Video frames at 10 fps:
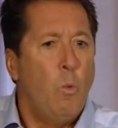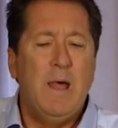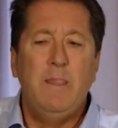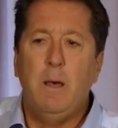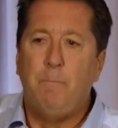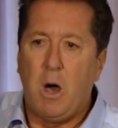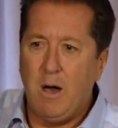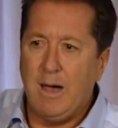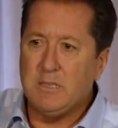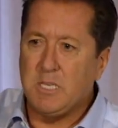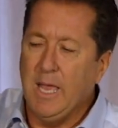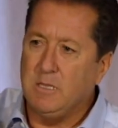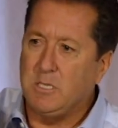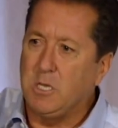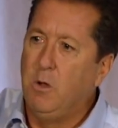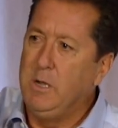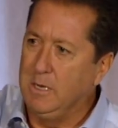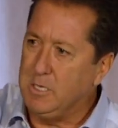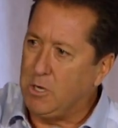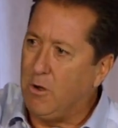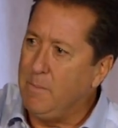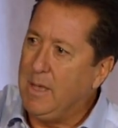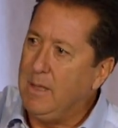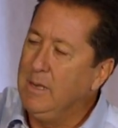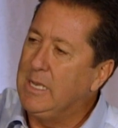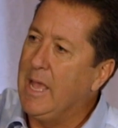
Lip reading: When the boss gets so determined